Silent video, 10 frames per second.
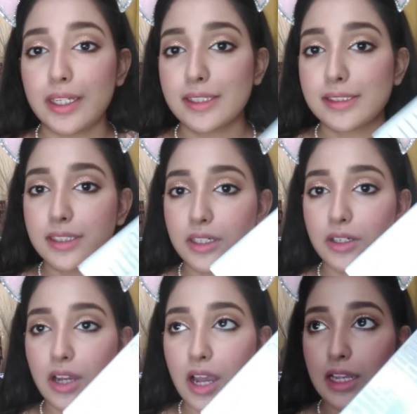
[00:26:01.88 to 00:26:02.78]
is
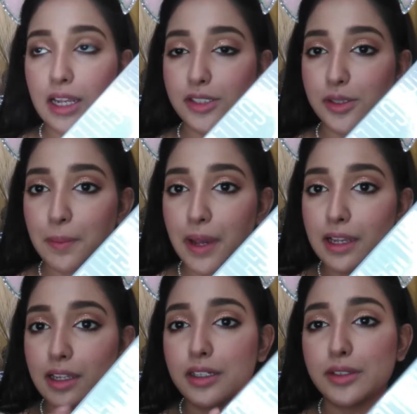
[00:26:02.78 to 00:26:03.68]
their highlighter
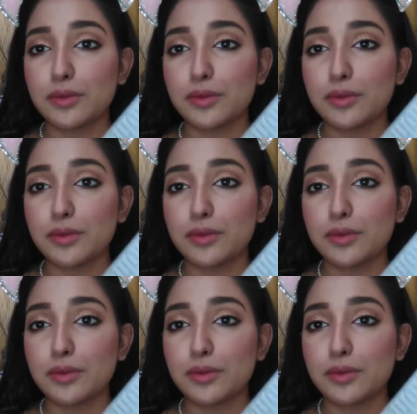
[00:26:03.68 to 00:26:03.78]
palette,